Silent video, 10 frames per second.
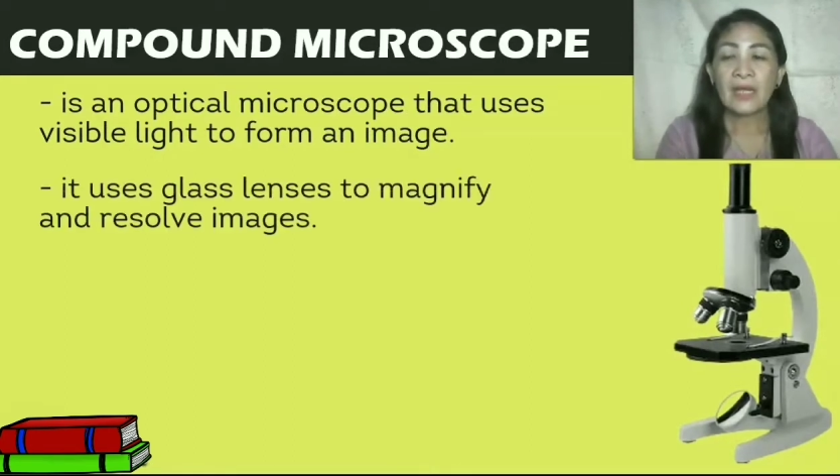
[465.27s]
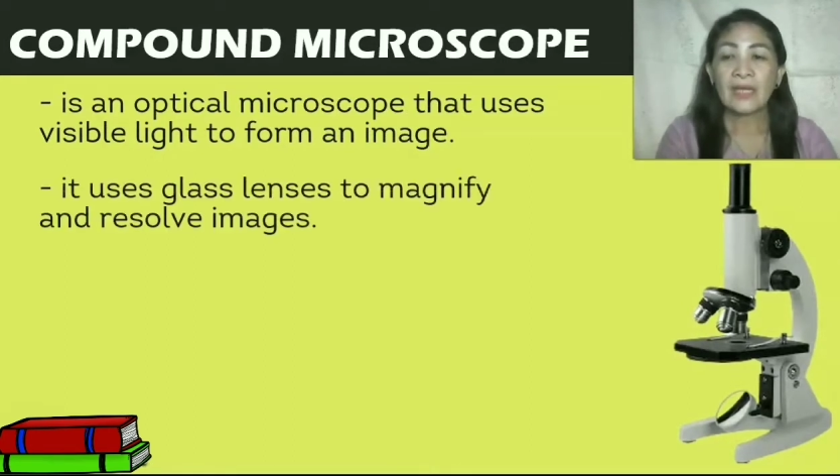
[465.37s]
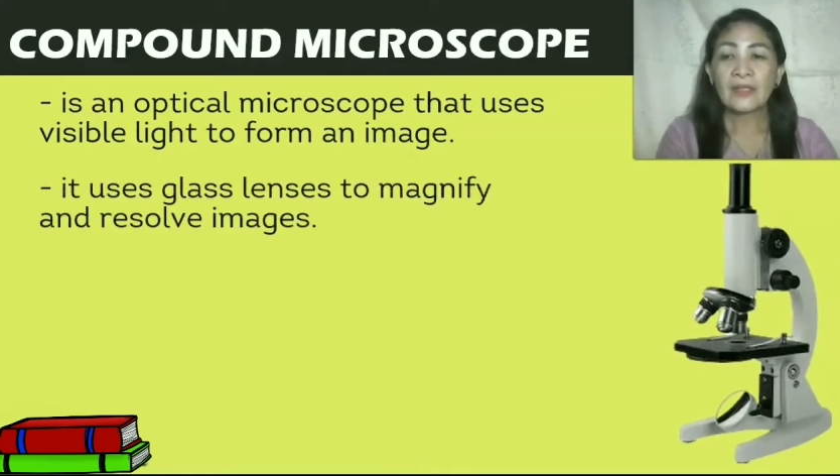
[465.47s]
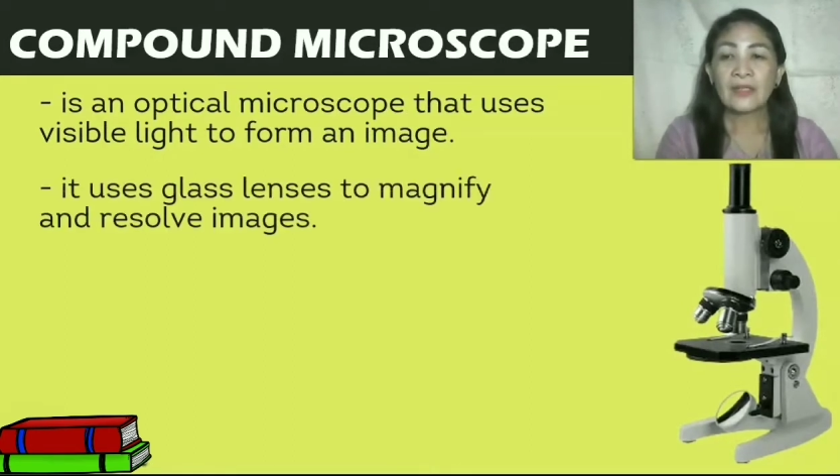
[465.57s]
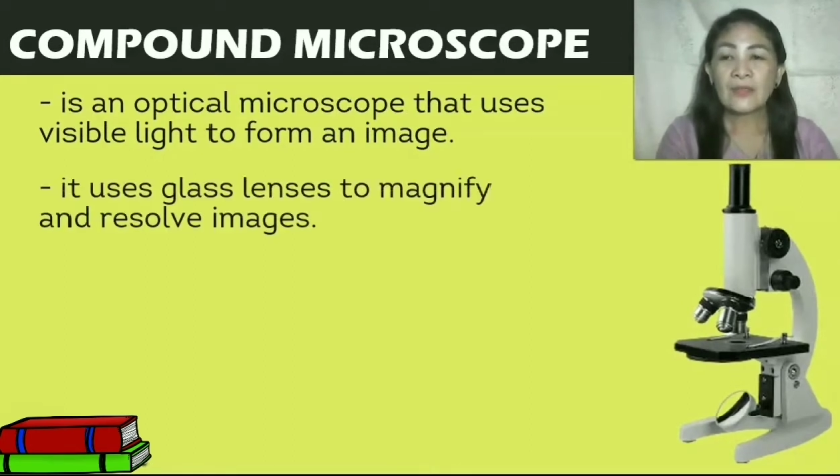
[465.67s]

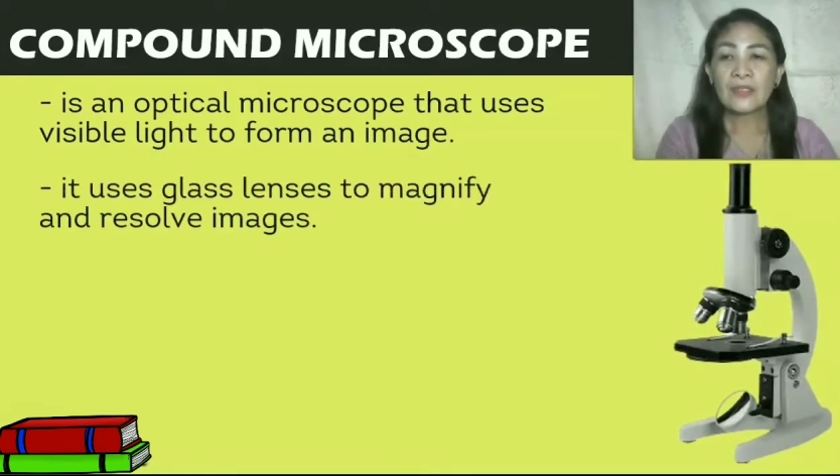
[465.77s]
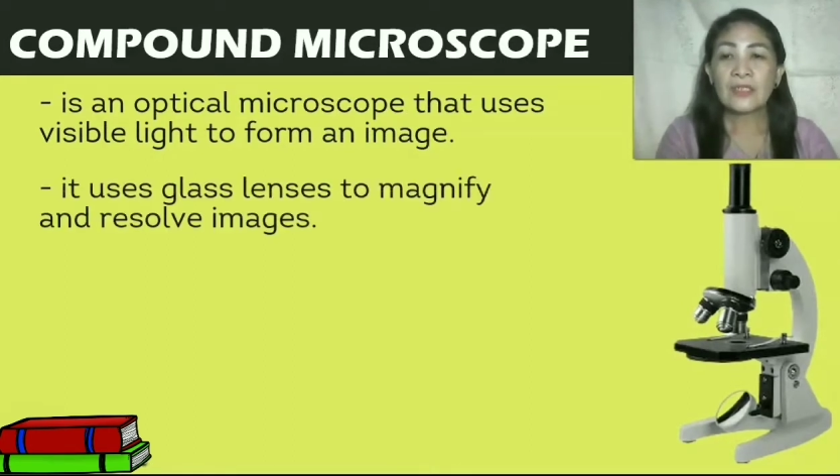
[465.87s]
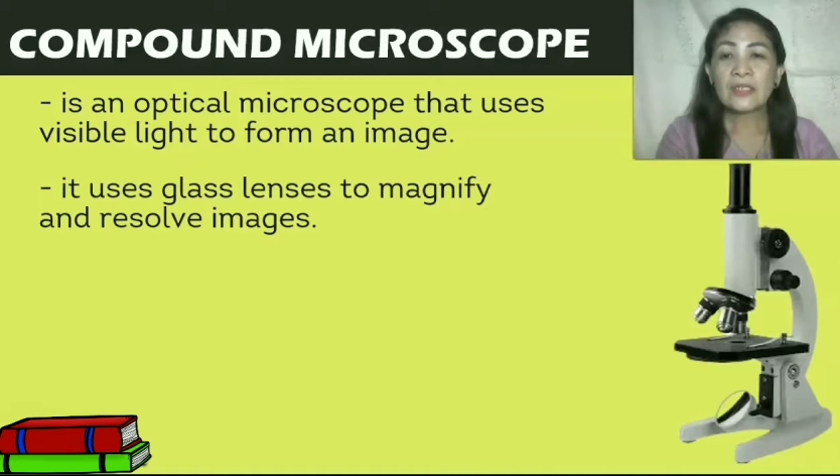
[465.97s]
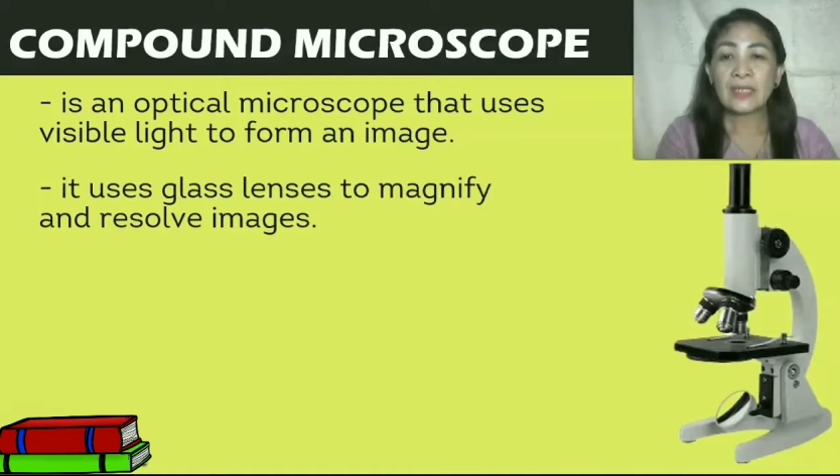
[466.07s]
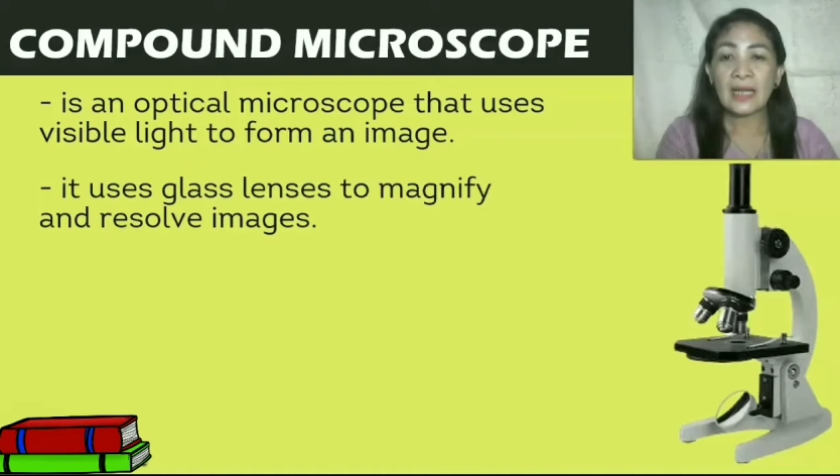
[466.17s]
It
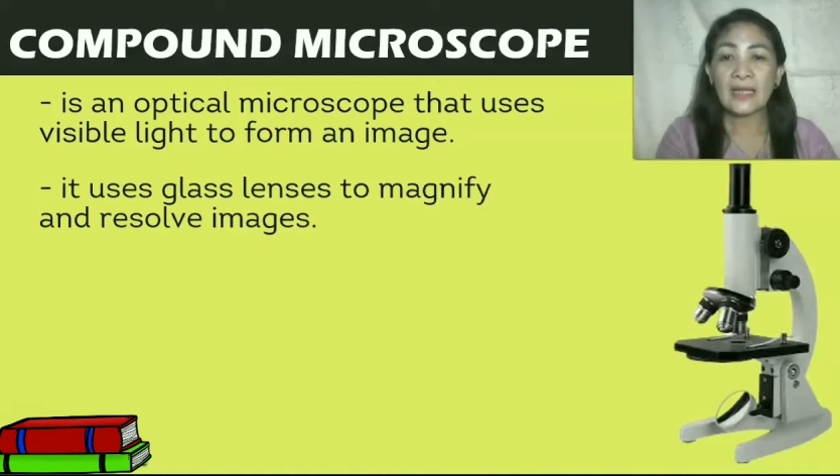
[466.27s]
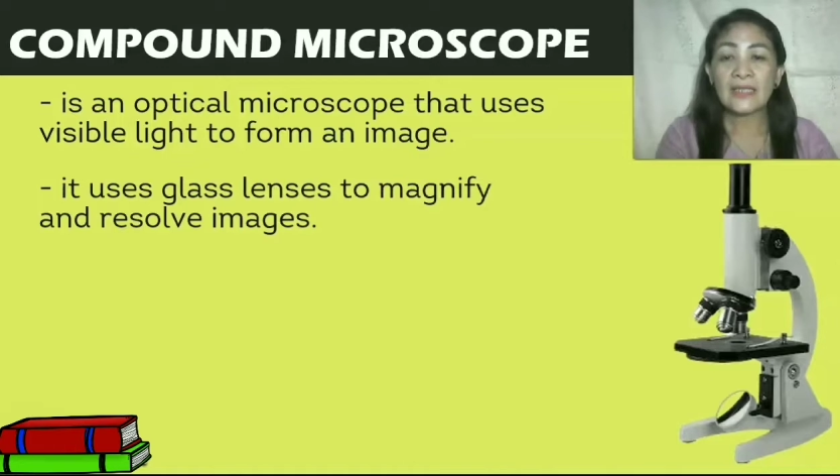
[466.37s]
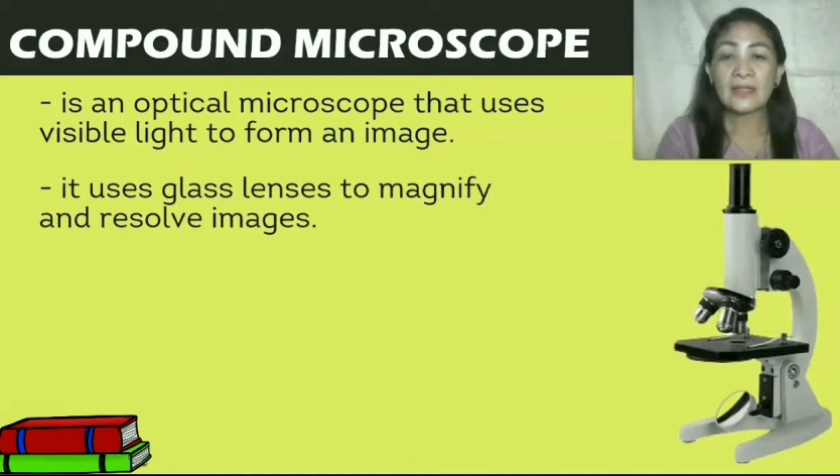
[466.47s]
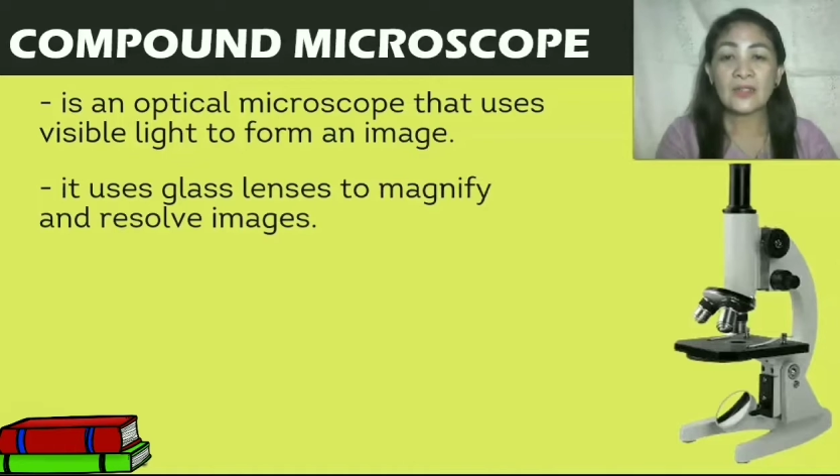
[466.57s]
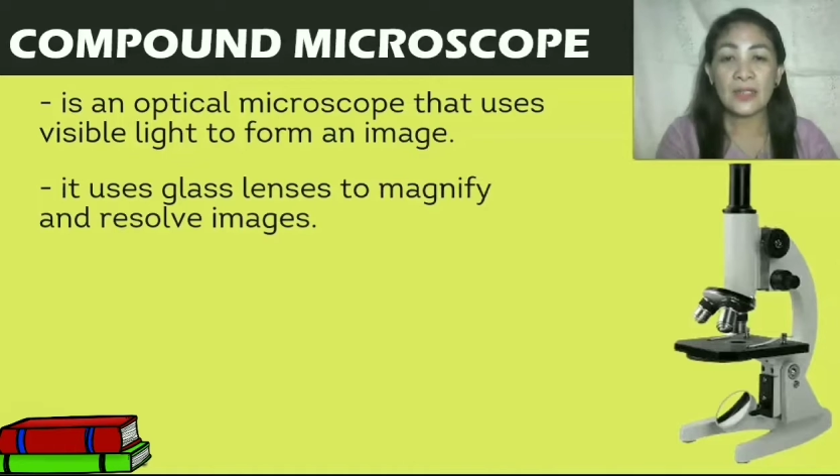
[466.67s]
uses
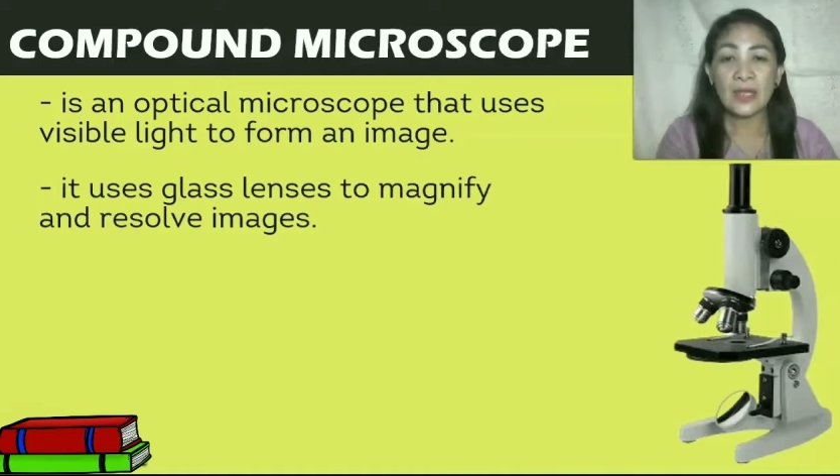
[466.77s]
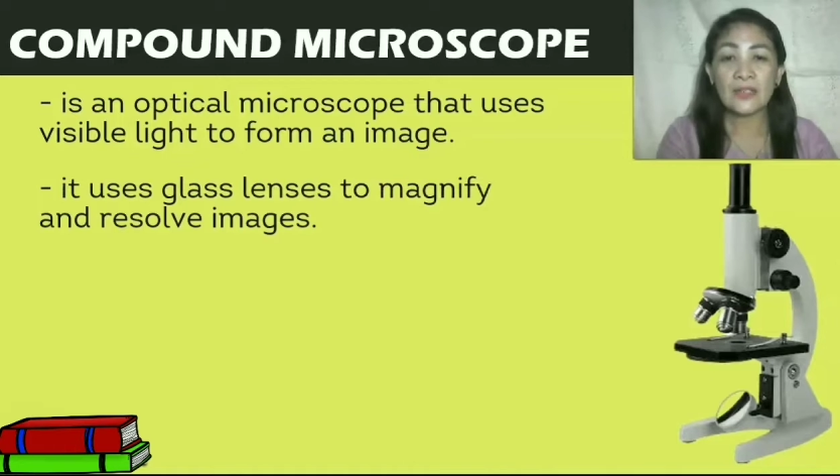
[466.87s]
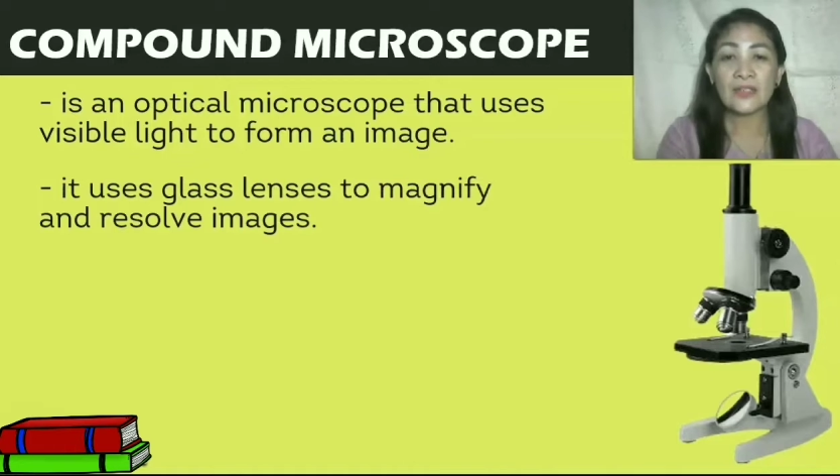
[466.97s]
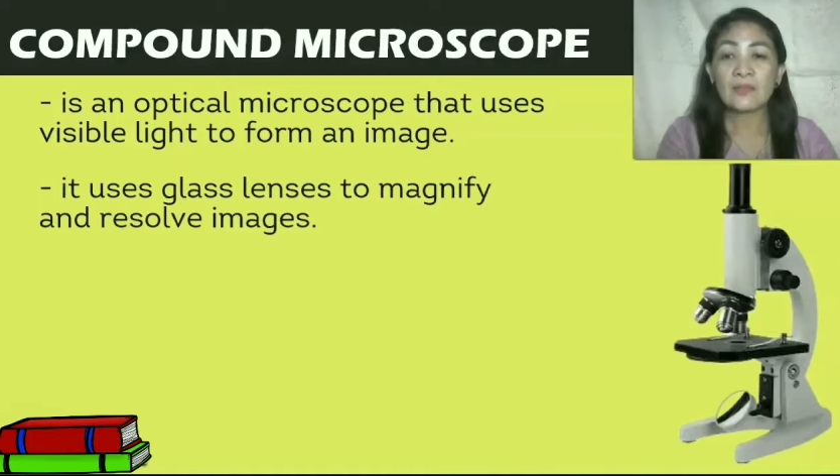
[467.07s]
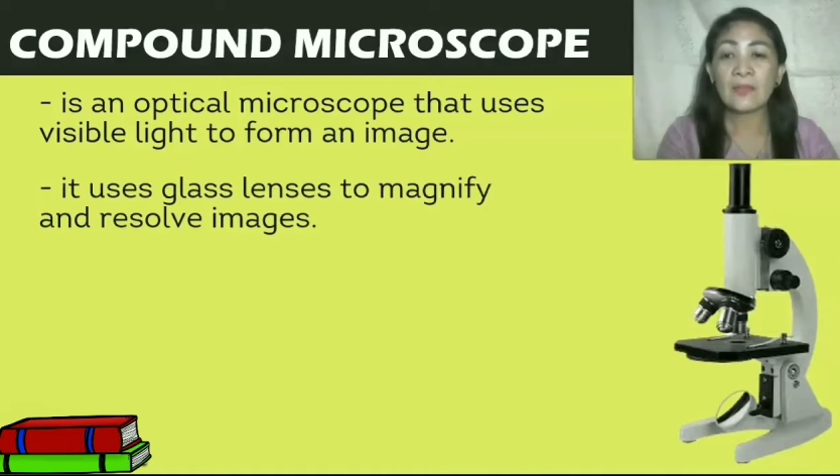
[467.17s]
glass
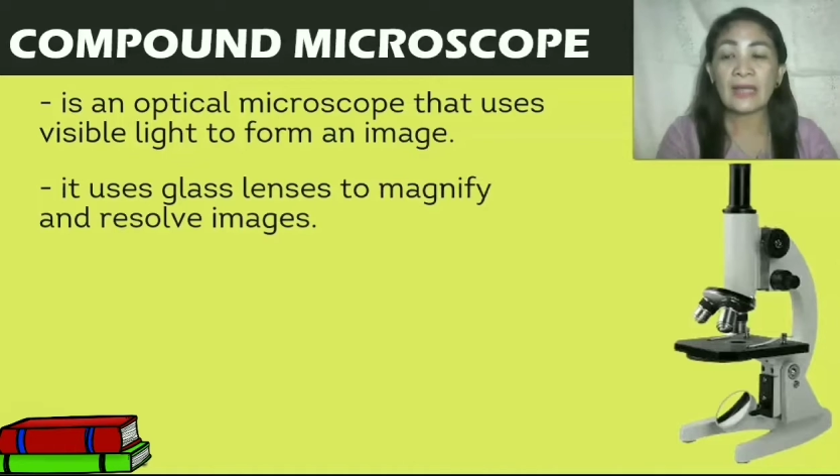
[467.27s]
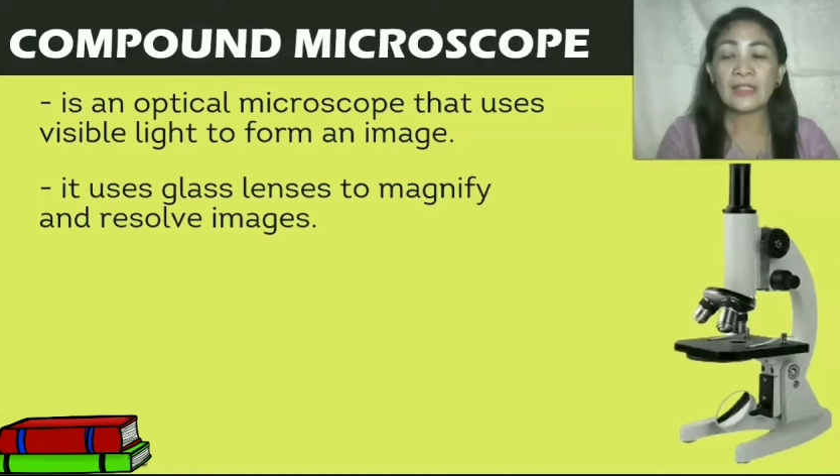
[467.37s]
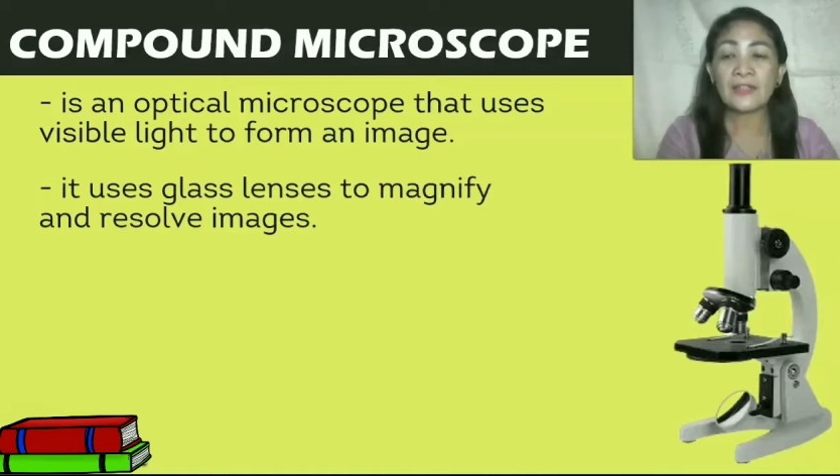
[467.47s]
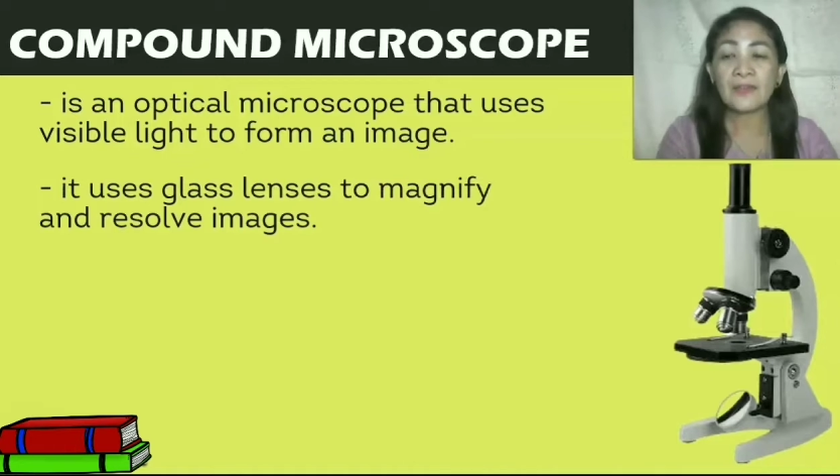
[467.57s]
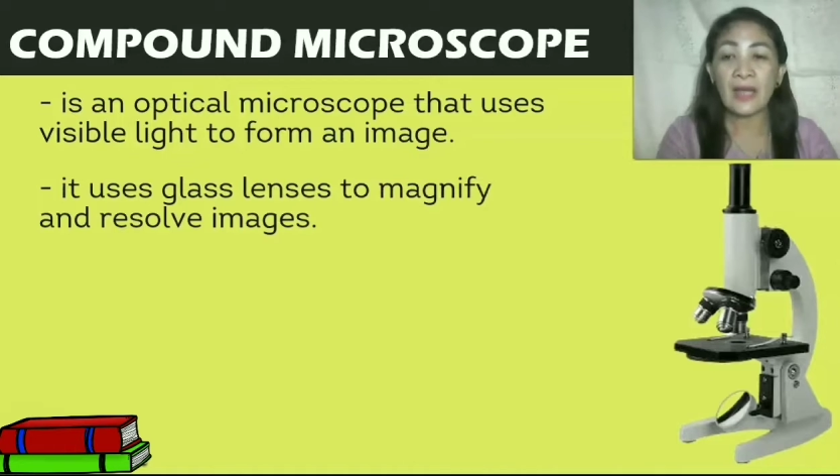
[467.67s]
lenses to
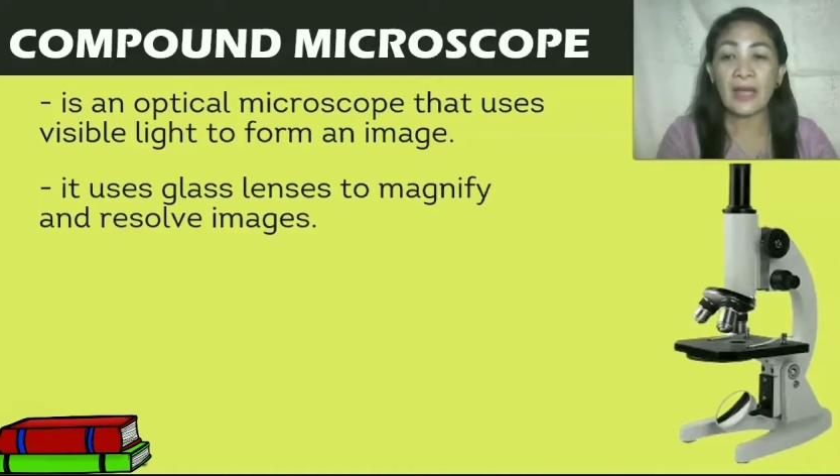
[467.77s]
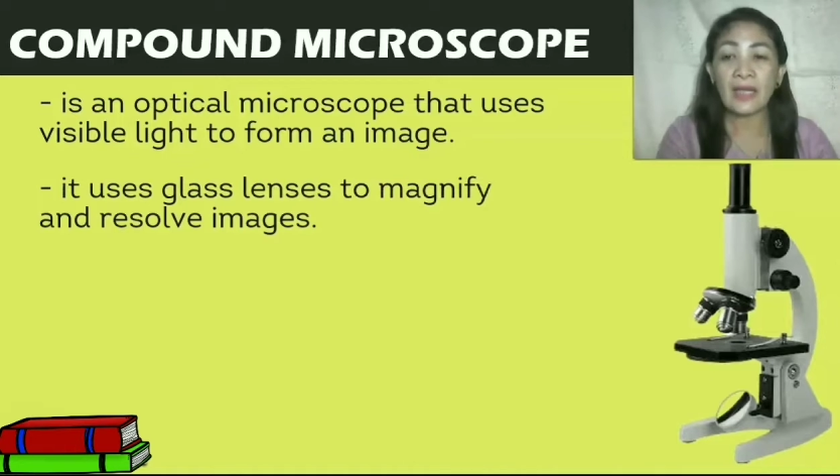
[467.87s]
magnify